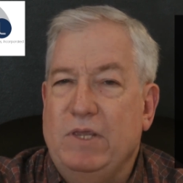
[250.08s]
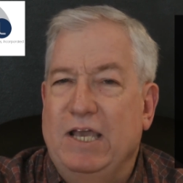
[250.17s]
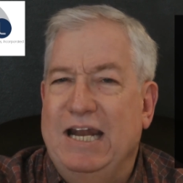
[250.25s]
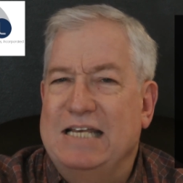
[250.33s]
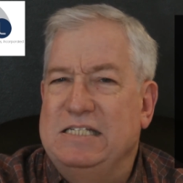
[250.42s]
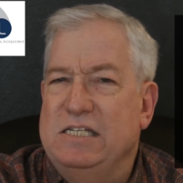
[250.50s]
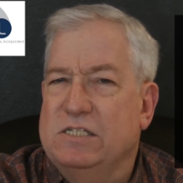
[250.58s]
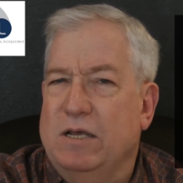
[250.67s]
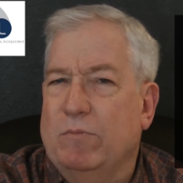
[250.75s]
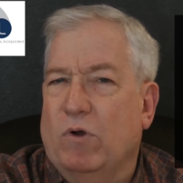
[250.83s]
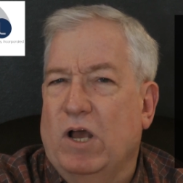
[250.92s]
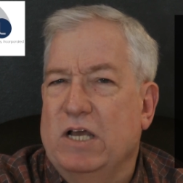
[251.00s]
And as he
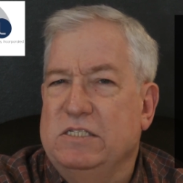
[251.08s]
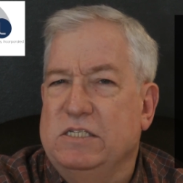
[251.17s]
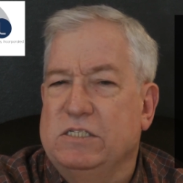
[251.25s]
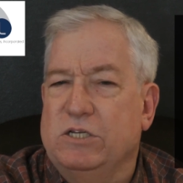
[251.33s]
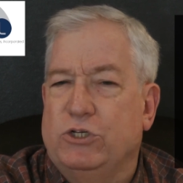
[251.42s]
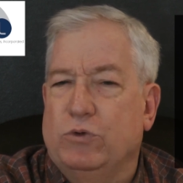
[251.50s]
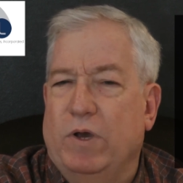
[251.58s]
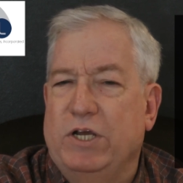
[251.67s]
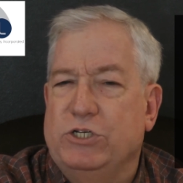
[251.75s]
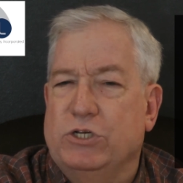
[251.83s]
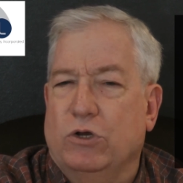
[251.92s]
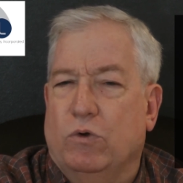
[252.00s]
summarized the
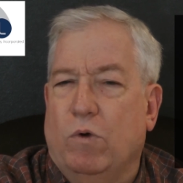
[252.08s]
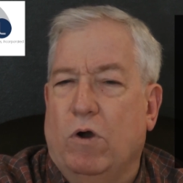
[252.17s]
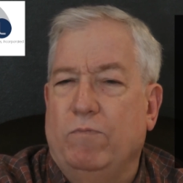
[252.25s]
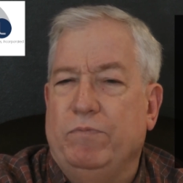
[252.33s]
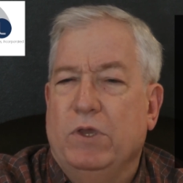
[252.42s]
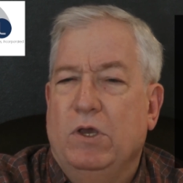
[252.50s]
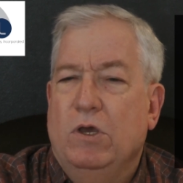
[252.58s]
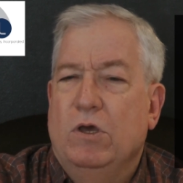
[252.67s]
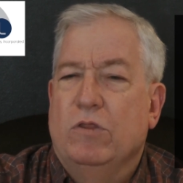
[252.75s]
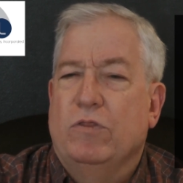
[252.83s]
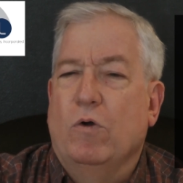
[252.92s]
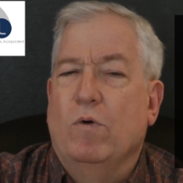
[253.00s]
situation, quote,
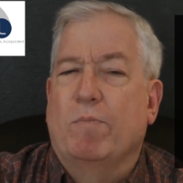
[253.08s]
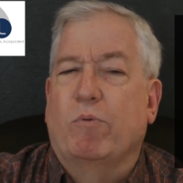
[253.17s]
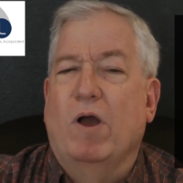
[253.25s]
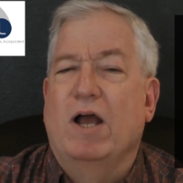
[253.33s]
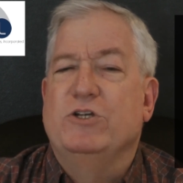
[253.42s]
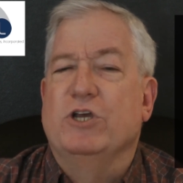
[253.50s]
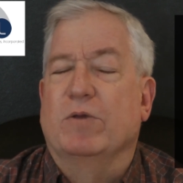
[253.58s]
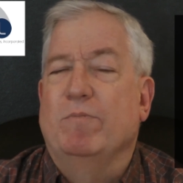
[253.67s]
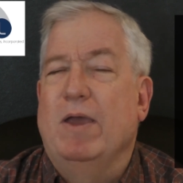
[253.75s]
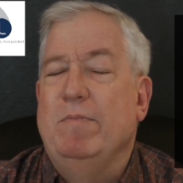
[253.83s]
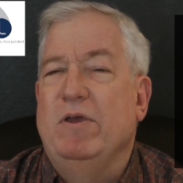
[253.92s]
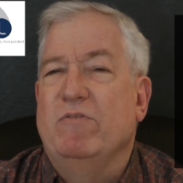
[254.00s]
"though a project
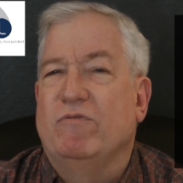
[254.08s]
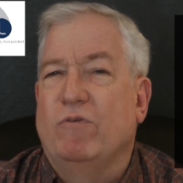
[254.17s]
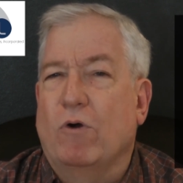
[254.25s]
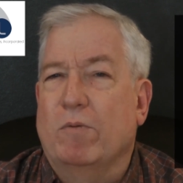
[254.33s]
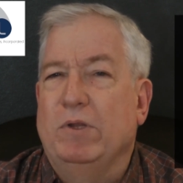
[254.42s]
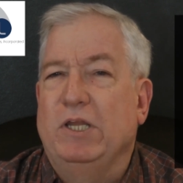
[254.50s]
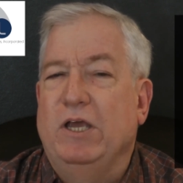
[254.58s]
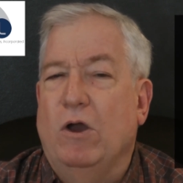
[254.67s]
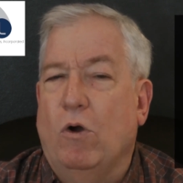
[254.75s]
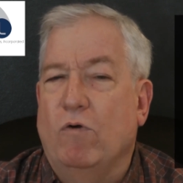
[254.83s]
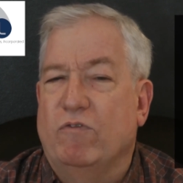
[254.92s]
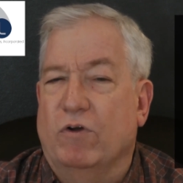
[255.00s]
may be formally
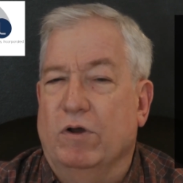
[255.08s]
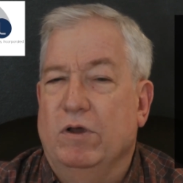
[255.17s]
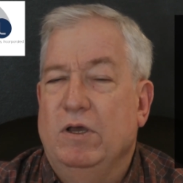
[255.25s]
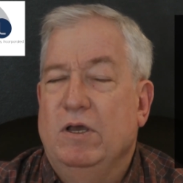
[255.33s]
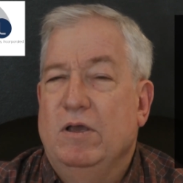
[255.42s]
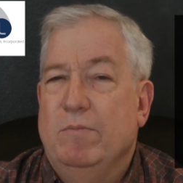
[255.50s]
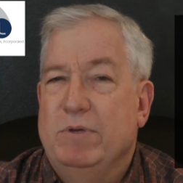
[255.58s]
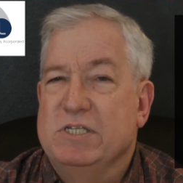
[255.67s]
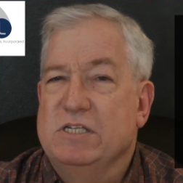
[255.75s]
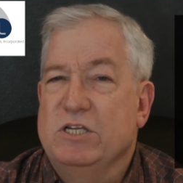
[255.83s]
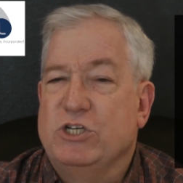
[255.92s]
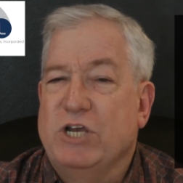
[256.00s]
over,
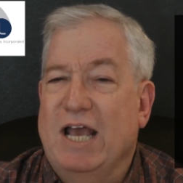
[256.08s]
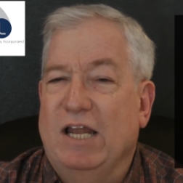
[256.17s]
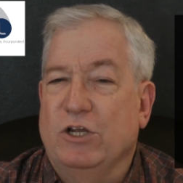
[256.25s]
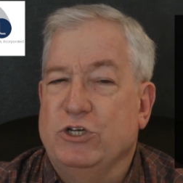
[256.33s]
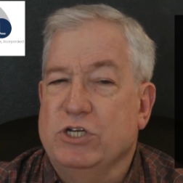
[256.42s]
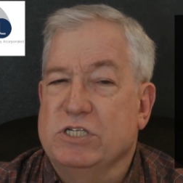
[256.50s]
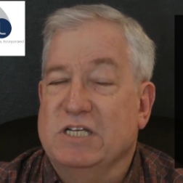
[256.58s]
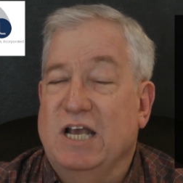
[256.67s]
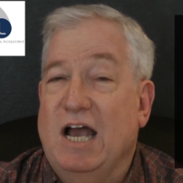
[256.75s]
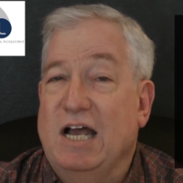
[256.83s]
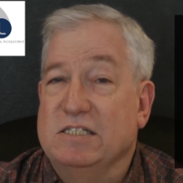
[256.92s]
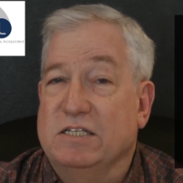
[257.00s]
business challenges
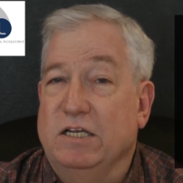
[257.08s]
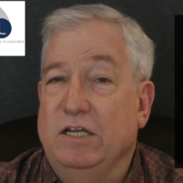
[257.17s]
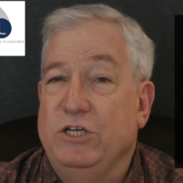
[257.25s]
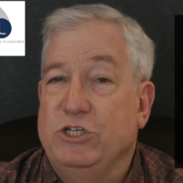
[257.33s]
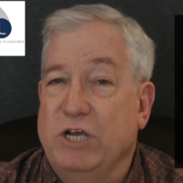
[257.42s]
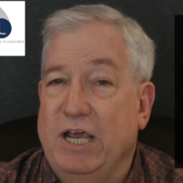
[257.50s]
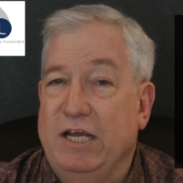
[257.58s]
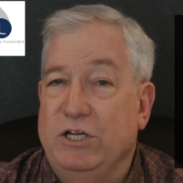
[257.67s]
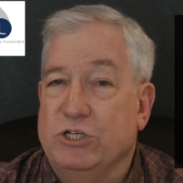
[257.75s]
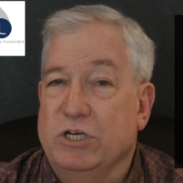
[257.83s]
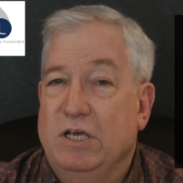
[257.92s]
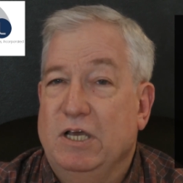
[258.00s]
constantly
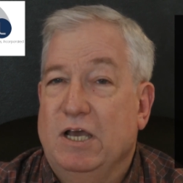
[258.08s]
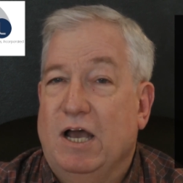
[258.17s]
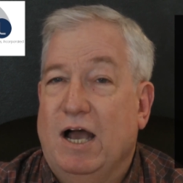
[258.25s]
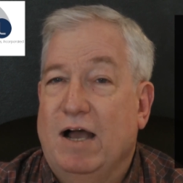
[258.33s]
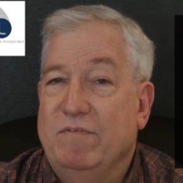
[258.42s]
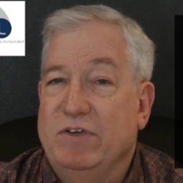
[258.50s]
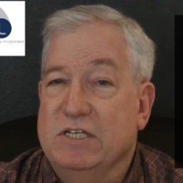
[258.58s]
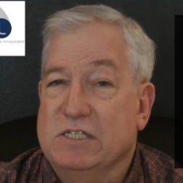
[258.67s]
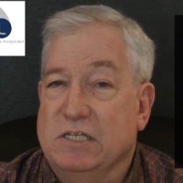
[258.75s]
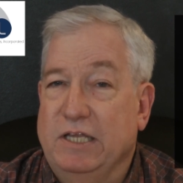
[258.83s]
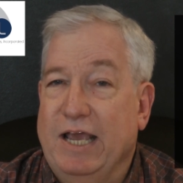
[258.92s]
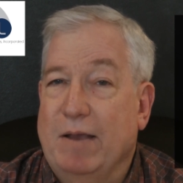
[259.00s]
change.
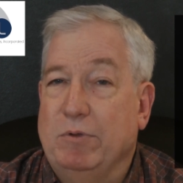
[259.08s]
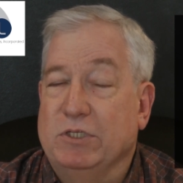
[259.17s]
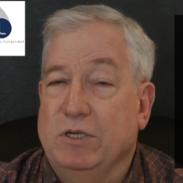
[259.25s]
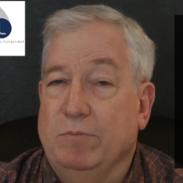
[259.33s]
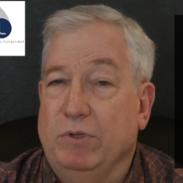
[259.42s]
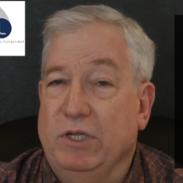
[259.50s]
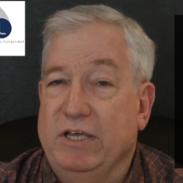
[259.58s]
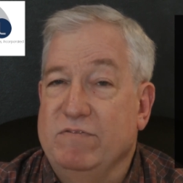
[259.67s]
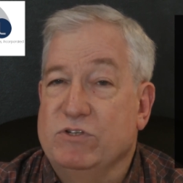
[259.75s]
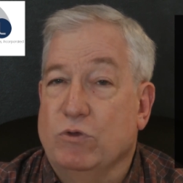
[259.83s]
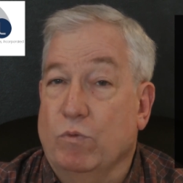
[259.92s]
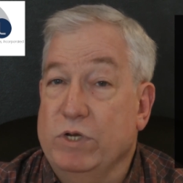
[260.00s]
Obviously, Appleton
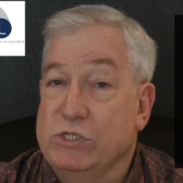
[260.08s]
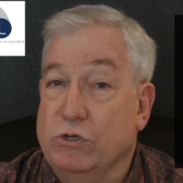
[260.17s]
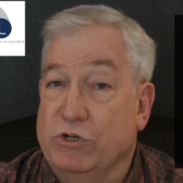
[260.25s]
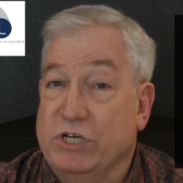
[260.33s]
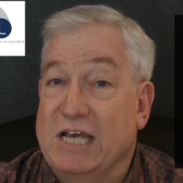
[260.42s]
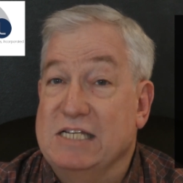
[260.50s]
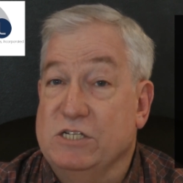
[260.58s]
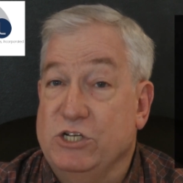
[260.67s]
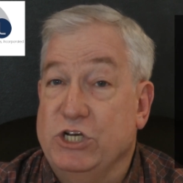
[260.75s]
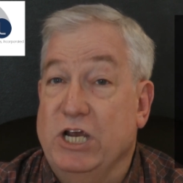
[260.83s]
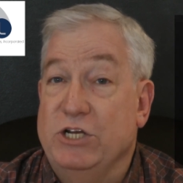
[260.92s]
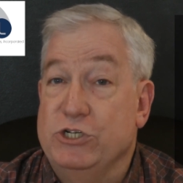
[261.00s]
believes the research has to
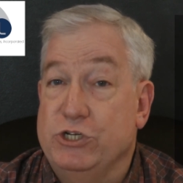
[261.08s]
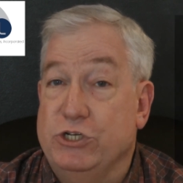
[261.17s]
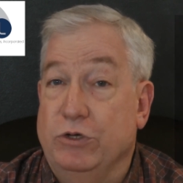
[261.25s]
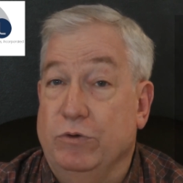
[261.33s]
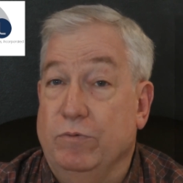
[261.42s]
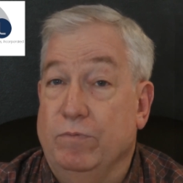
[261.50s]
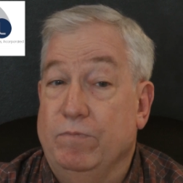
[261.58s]
change too."